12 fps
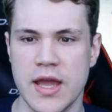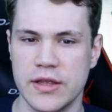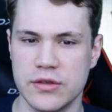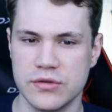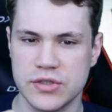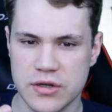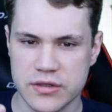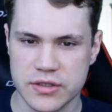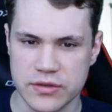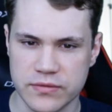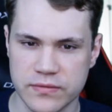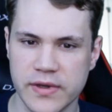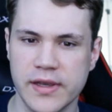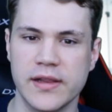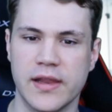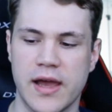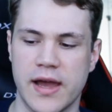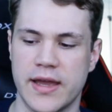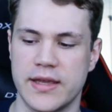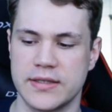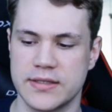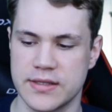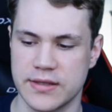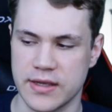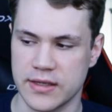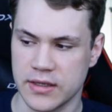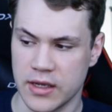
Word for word: and you start to realize that